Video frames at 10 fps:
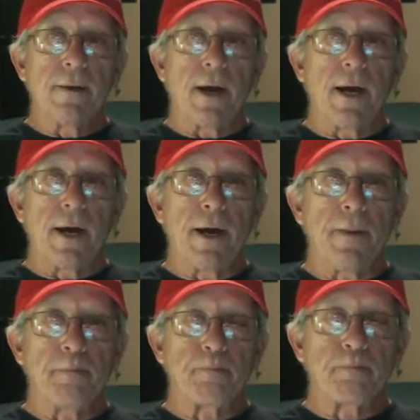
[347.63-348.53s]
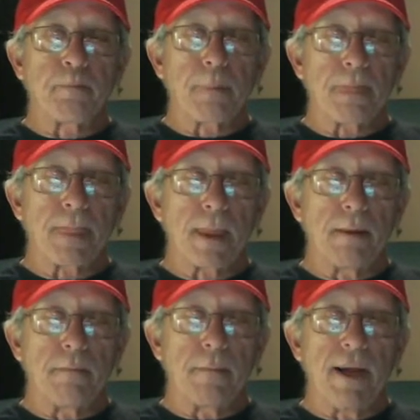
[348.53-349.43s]

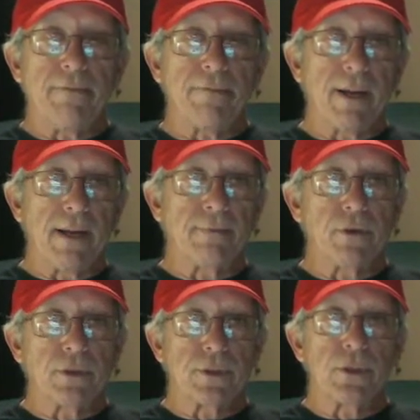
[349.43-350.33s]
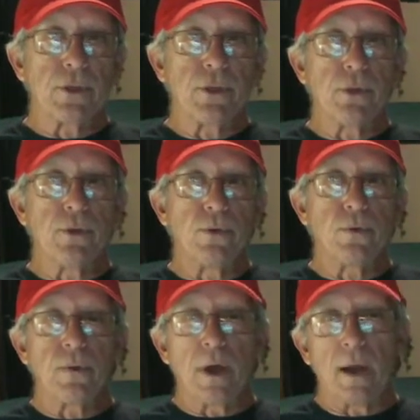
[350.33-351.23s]
my flavors to
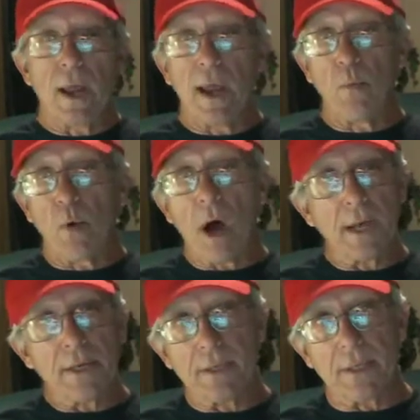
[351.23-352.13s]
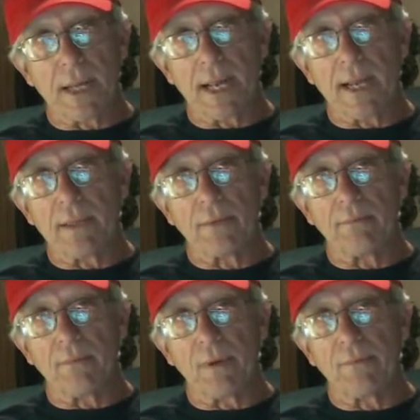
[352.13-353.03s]
a wattage that I
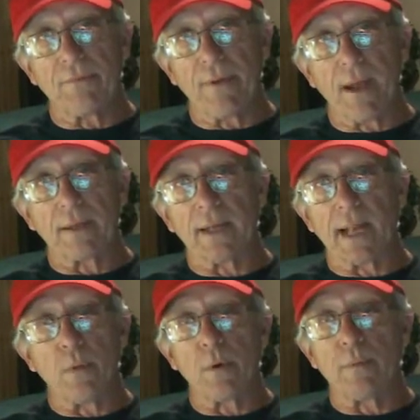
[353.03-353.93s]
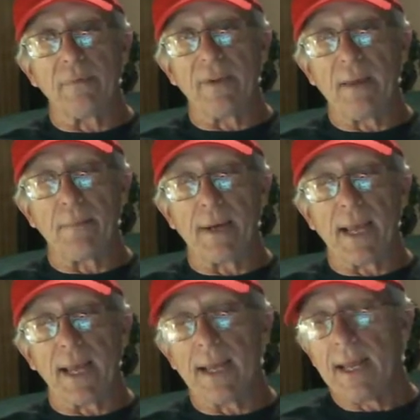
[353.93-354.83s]
felt that I would be vaping
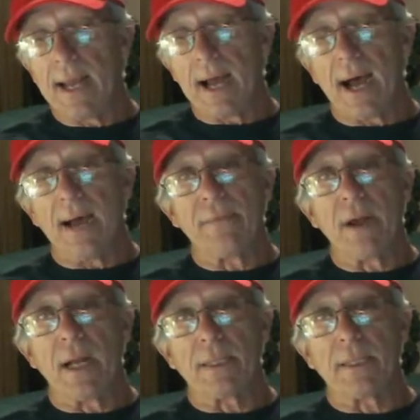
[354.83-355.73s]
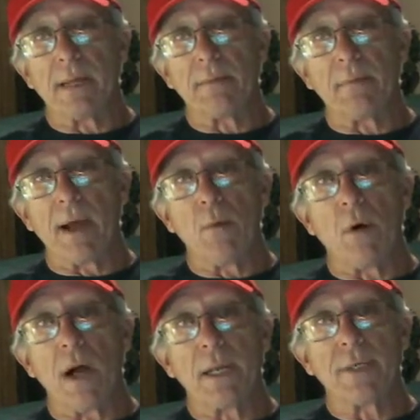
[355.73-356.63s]
at. I've got some of my
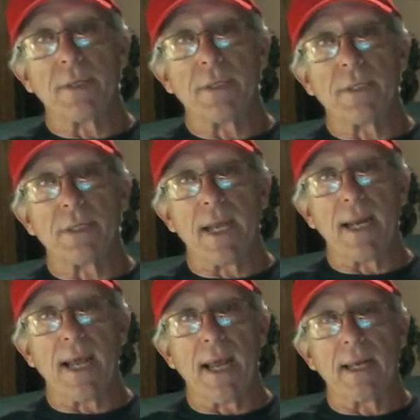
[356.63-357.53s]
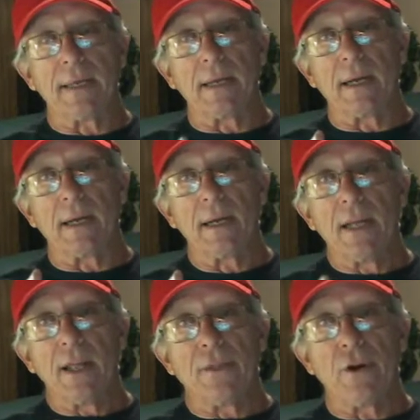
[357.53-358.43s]
wattages set at
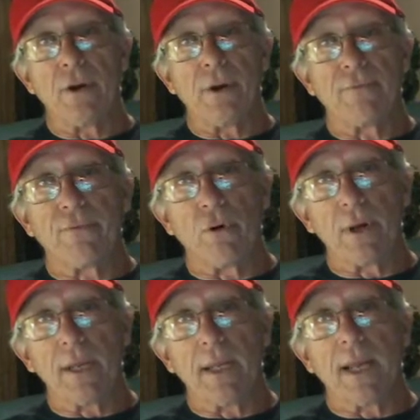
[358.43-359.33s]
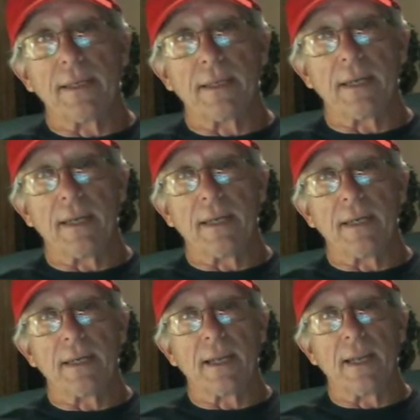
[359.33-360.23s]
30 to 40
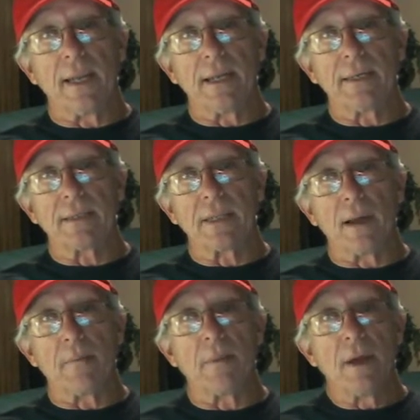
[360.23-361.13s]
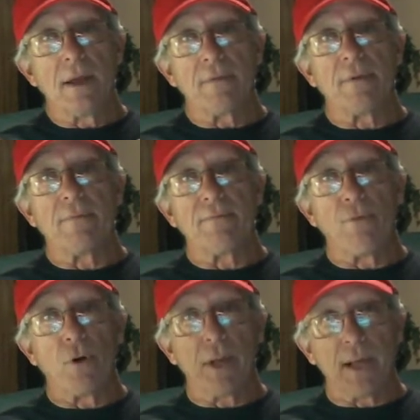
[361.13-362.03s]
and some from
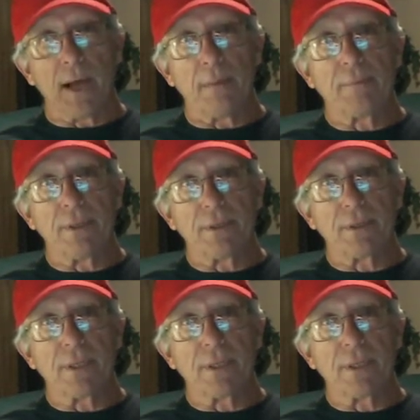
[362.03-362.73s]
40 up to